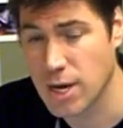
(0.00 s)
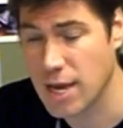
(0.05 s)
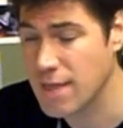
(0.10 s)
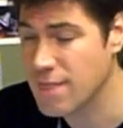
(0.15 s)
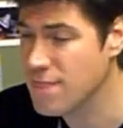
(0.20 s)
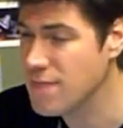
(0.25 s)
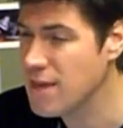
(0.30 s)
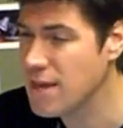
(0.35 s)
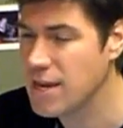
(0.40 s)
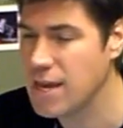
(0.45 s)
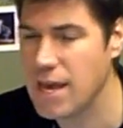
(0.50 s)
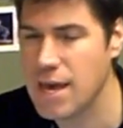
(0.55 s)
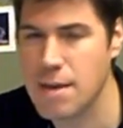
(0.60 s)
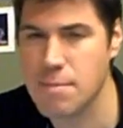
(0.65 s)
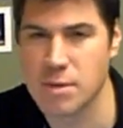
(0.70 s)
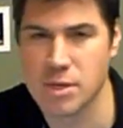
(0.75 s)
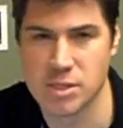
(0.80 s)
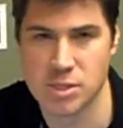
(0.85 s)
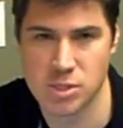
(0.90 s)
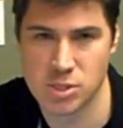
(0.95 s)
And then
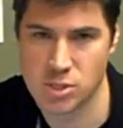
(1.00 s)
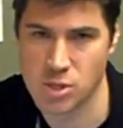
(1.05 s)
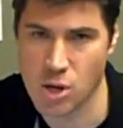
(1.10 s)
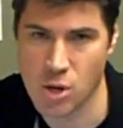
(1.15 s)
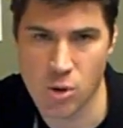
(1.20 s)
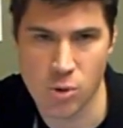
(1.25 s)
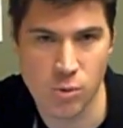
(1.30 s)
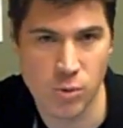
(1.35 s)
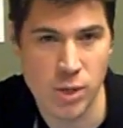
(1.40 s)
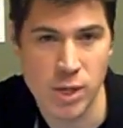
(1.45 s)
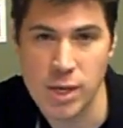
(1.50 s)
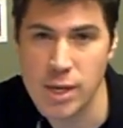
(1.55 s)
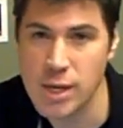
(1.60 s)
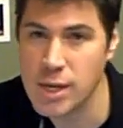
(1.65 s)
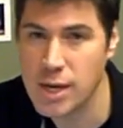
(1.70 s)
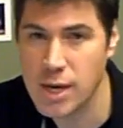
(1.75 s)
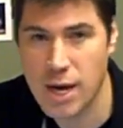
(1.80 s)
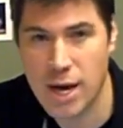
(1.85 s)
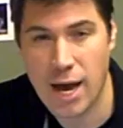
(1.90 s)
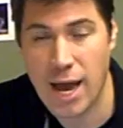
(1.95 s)
Emma Stone,
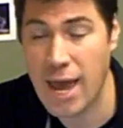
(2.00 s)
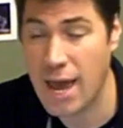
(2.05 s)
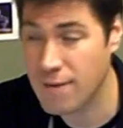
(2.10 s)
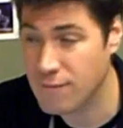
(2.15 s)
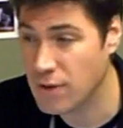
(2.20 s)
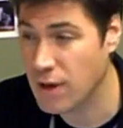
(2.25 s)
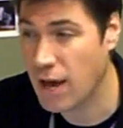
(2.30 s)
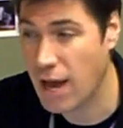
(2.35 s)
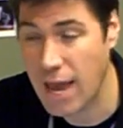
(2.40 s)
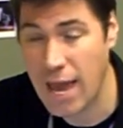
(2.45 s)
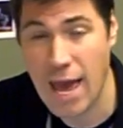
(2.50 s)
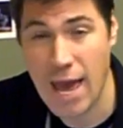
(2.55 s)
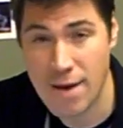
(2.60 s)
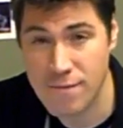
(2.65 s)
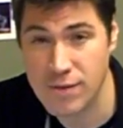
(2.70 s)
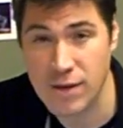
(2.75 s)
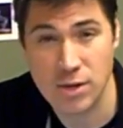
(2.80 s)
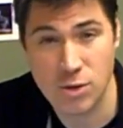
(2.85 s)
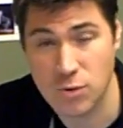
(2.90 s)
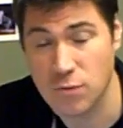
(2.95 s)
I have I have
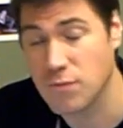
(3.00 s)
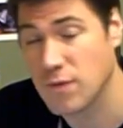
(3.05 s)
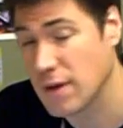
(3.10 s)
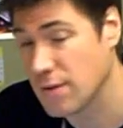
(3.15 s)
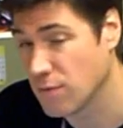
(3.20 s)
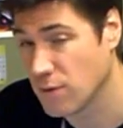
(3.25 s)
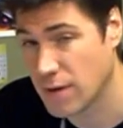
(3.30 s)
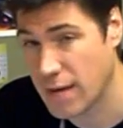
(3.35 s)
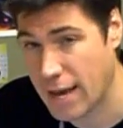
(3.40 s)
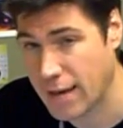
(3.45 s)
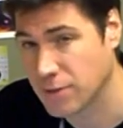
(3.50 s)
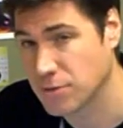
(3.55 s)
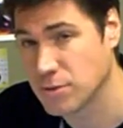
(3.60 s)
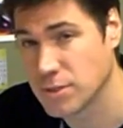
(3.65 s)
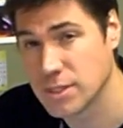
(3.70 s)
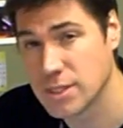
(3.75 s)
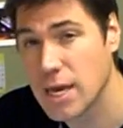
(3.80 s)
a new favorite actress,